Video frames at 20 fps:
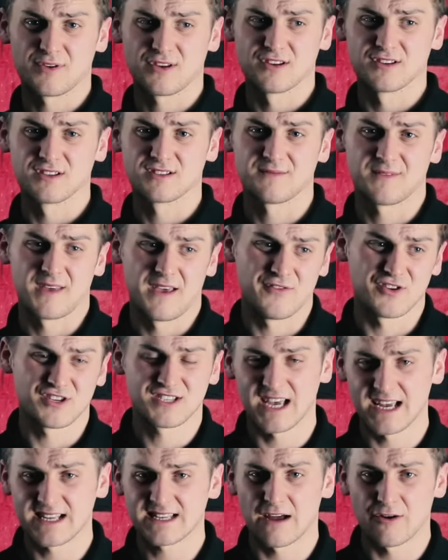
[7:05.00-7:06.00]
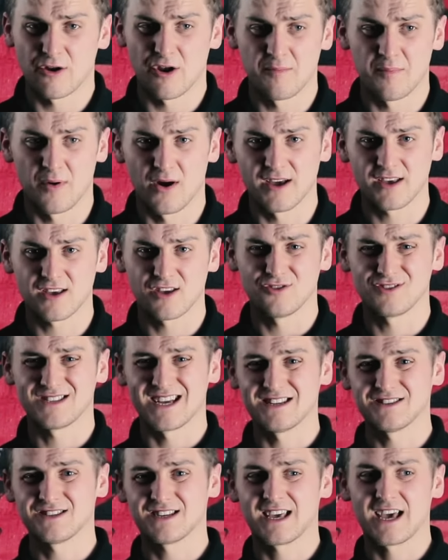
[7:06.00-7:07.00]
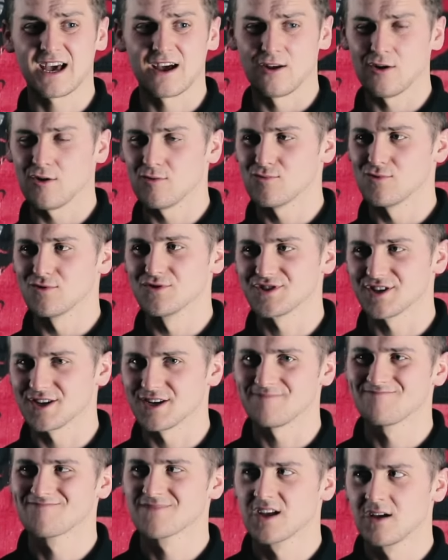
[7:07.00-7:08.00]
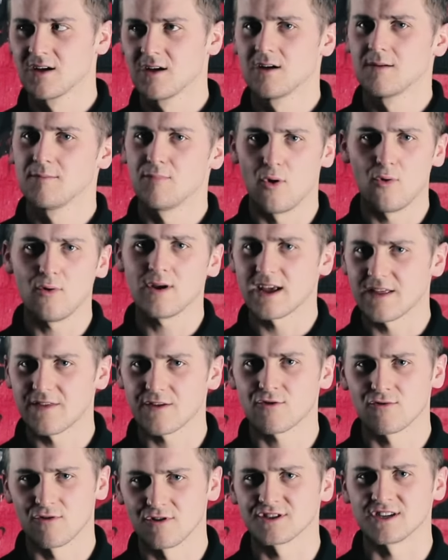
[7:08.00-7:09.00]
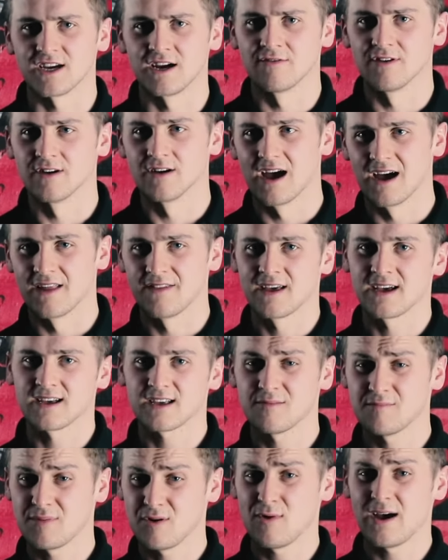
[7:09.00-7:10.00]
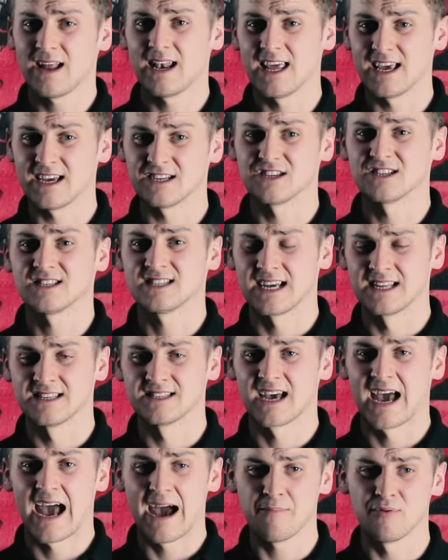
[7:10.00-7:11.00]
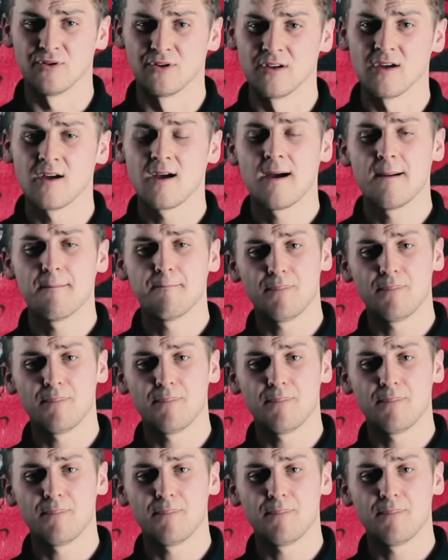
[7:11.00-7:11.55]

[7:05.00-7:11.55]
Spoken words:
good because if you're sitting down on a bike, you tend to get a lot of water pooling in the crotch area and that can be where leakages tend to happen.